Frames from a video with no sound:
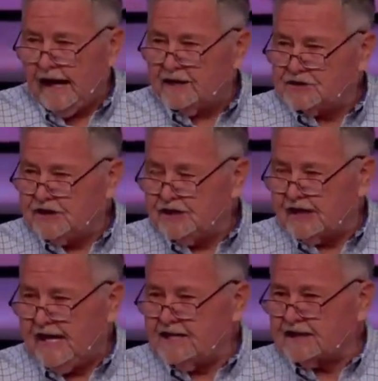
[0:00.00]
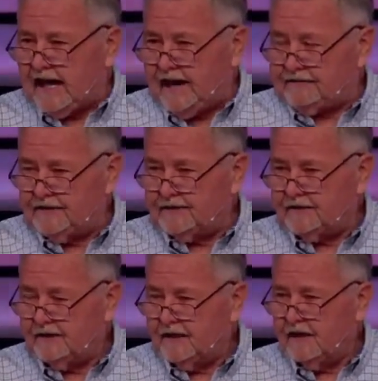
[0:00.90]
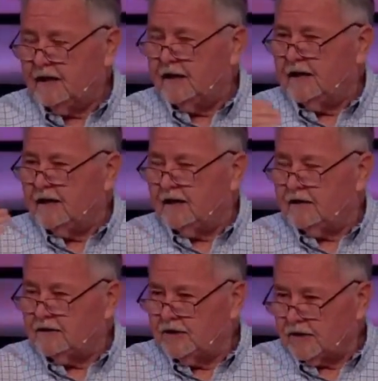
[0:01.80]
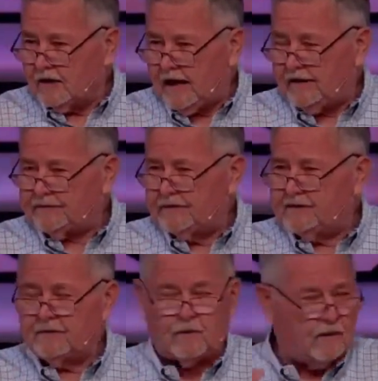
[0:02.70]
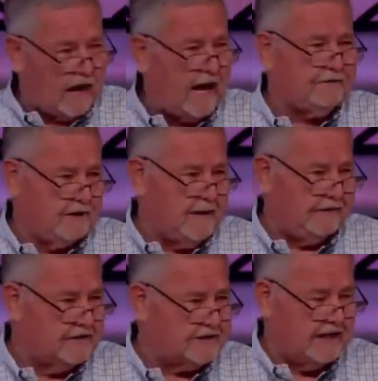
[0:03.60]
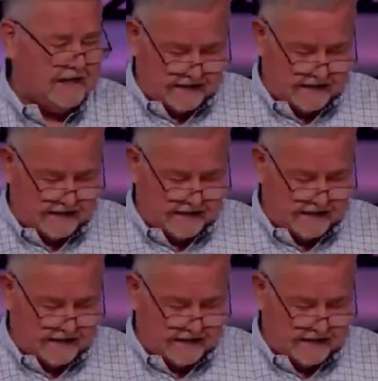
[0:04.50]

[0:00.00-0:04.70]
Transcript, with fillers: And she, he's laughing. You're laughing. We're laughing about this thing.